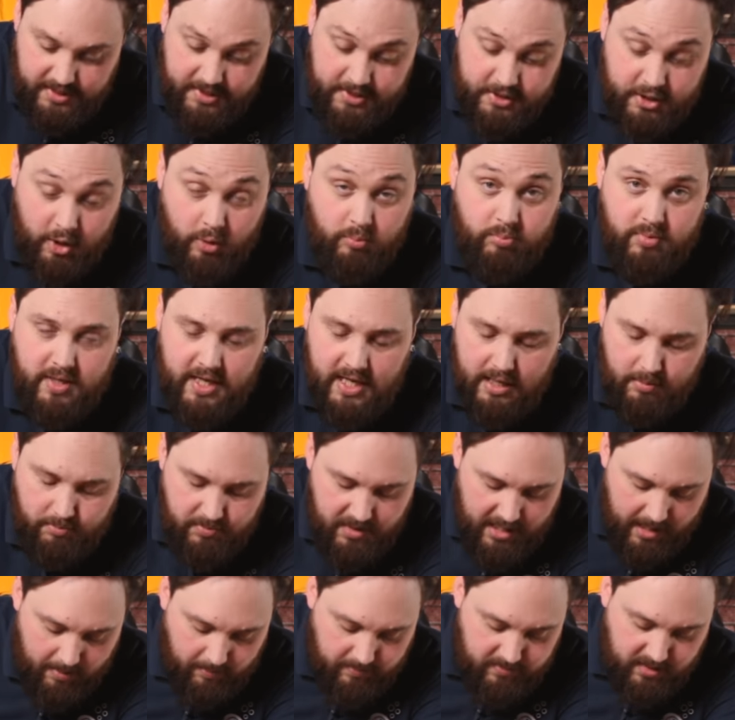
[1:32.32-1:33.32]
So keep
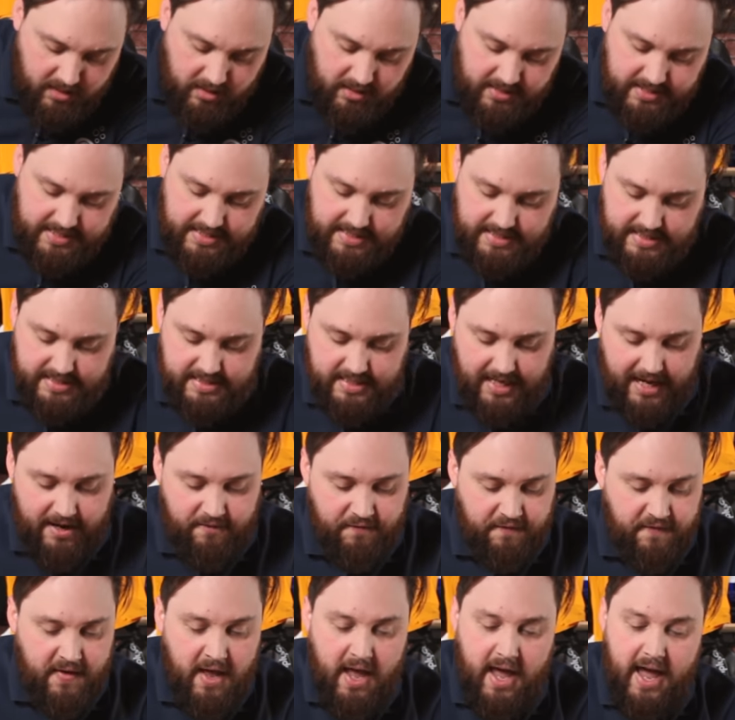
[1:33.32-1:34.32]
them nice and
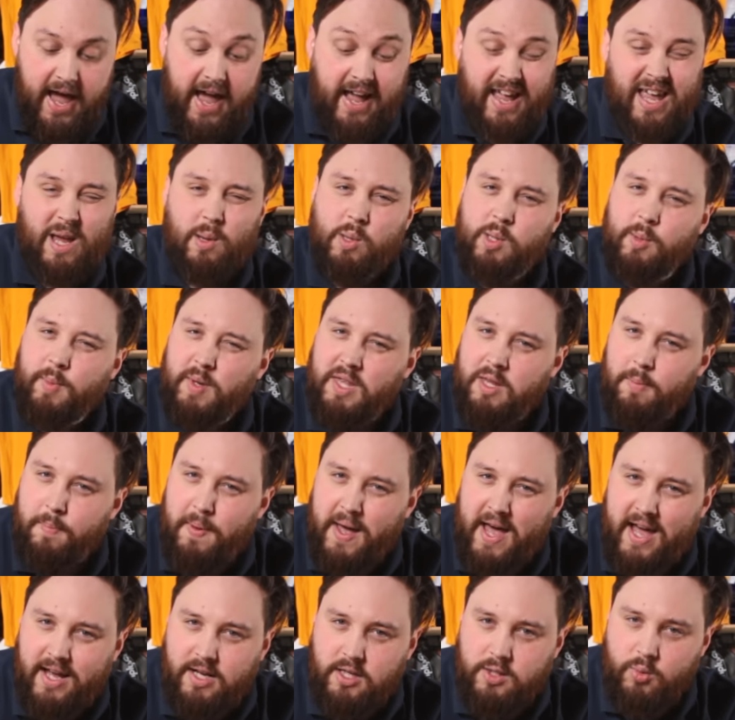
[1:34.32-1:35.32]
safe and keep them in the
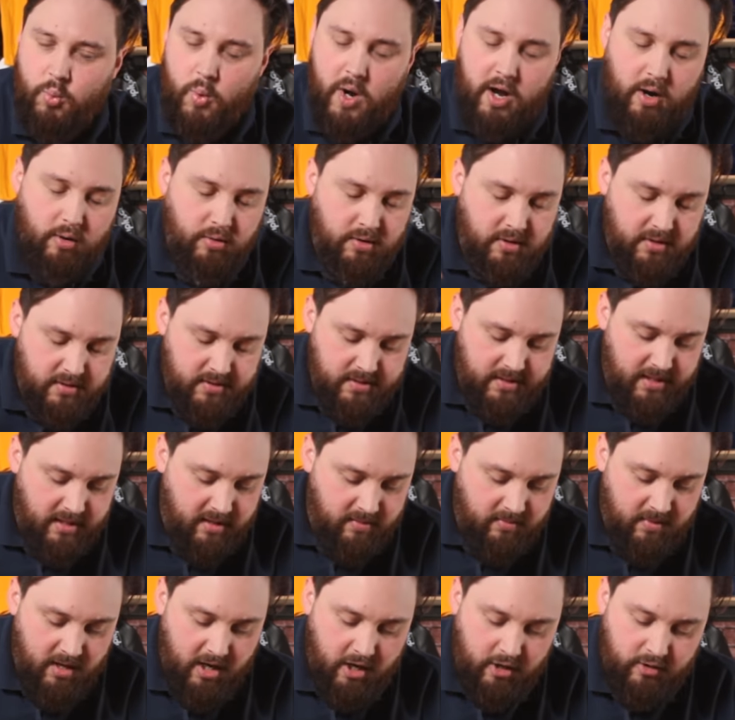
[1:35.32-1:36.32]
bag as well because
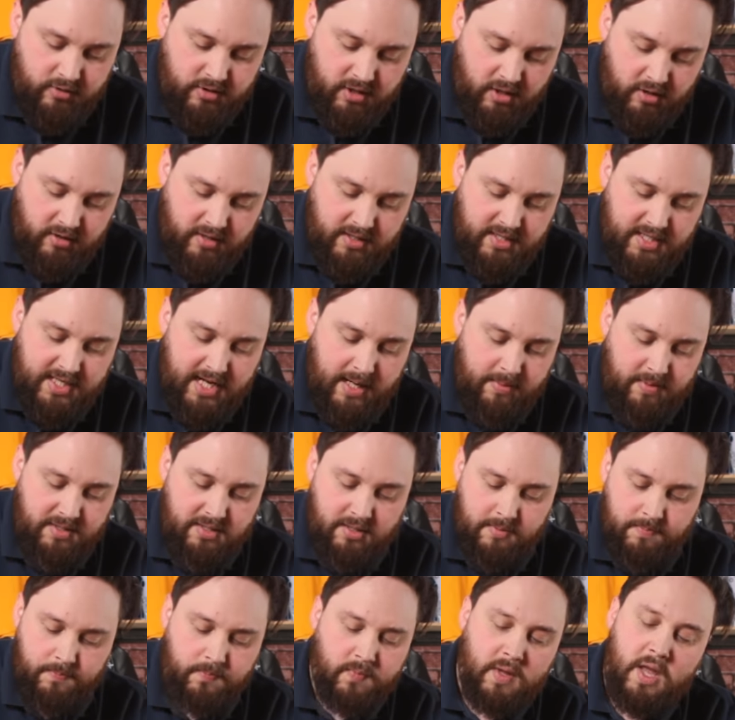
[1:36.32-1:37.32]
the ozone can damage
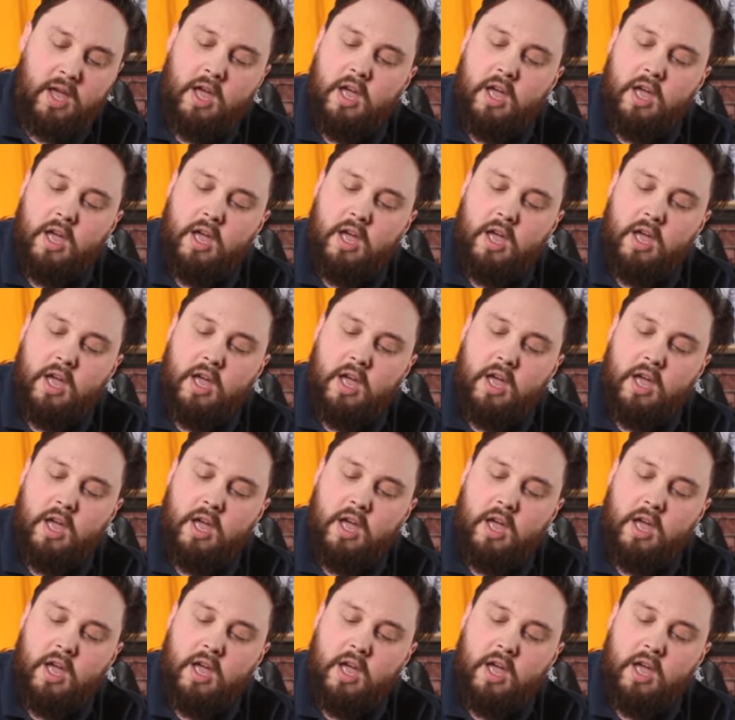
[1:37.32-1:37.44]
them.